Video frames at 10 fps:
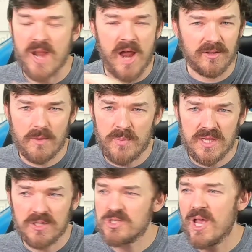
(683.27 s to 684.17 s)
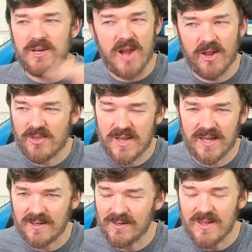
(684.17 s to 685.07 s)
not on the beach, not on the
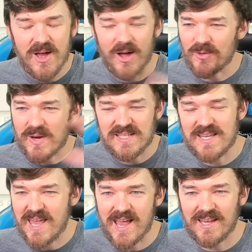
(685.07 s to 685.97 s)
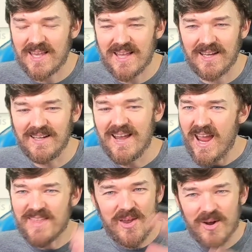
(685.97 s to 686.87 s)
hill, otherwise he can't get it.
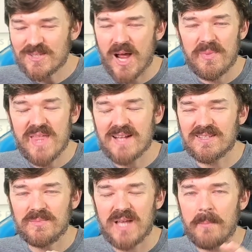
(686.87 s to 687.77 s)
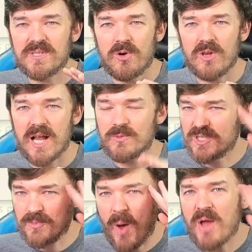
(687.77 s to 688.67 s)
And then on top of that, sometimes Snorlax
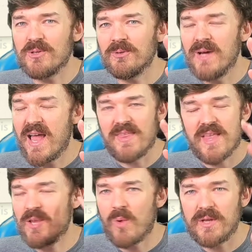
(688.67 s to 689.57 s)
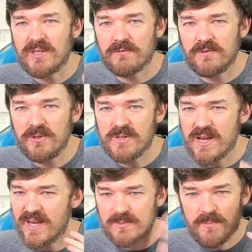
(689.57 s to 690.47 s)
would spot you, and then he won't eat the food,
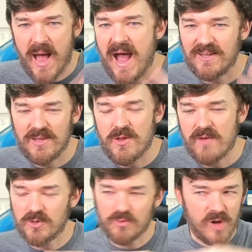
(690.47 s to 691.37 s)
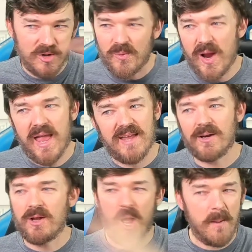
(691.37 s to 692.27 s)
and he gets mad, and then you have to run away
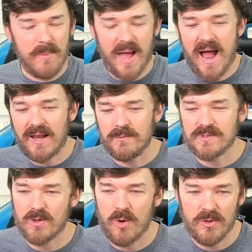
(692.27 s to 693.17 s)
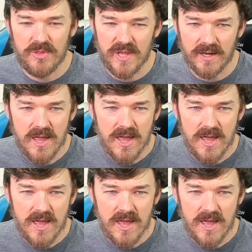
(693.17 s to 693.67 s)
and come back. It was a whole thing.